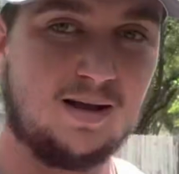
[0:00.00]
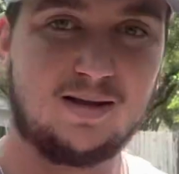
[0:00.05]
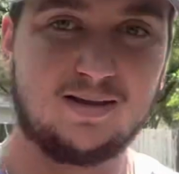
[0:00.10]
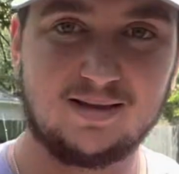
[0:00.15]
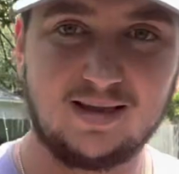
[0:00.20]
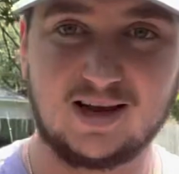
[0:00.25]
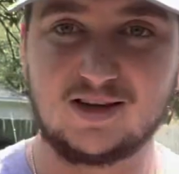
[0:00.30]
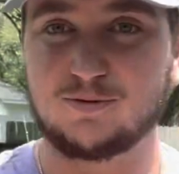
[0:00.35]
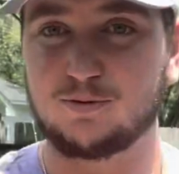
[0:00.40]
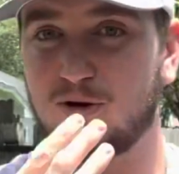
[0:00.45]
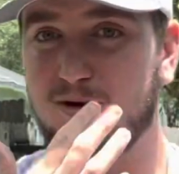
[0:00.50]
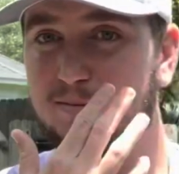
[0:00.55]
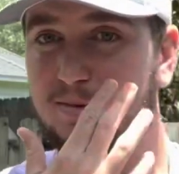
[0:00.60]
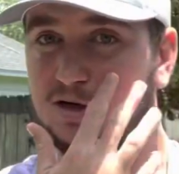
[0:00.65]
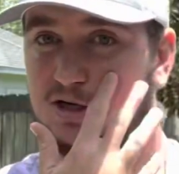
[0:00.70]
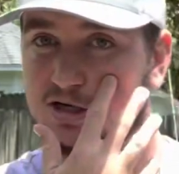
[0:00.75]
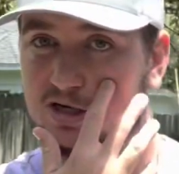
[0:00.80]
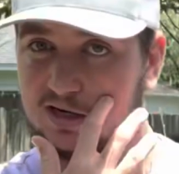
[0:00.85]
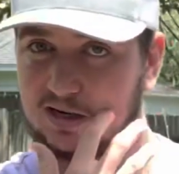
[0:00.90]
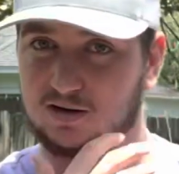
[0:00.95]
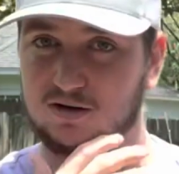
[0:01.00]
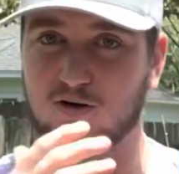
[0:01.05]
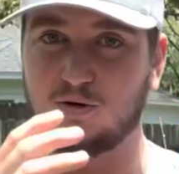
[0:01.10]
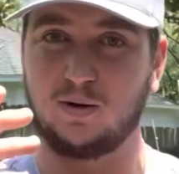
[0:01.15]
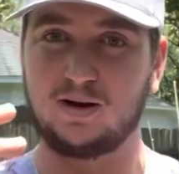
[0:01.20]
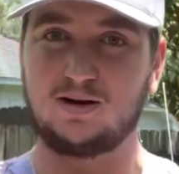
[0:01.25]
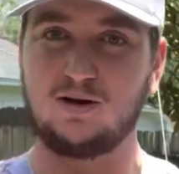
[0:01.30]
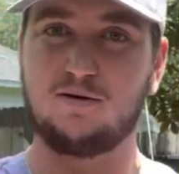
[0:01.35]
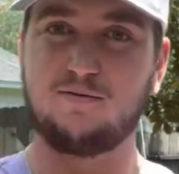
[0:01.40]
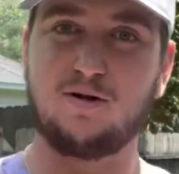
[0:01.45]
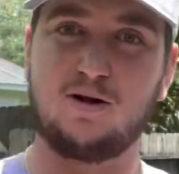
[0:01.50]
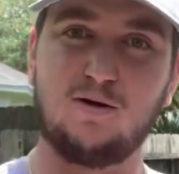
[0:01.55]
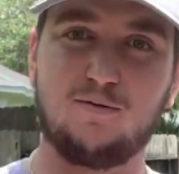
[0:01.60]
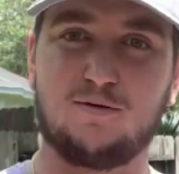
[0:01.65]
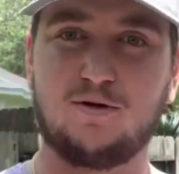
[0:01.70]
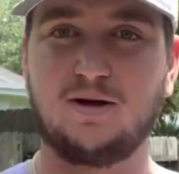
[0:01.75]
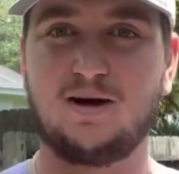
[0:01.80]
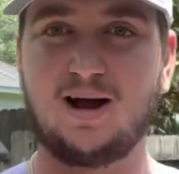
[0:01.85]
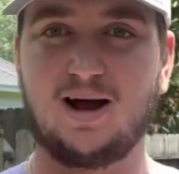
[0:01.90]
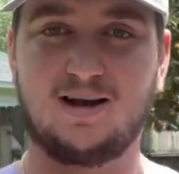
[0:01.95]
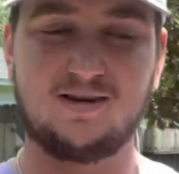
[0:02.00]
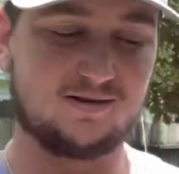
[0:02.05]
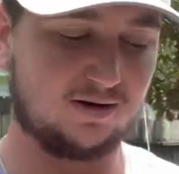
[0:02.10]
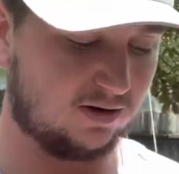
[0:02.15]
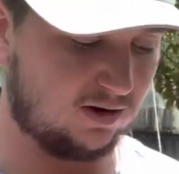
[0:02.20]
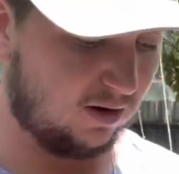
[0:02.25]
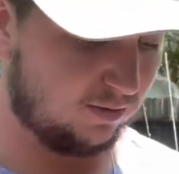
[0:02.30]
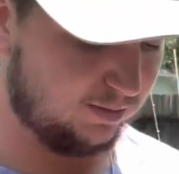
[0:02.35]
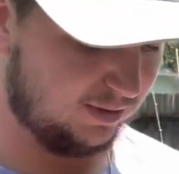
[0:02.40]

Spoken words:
That's pretty much it. Quick little video for you guys, a couple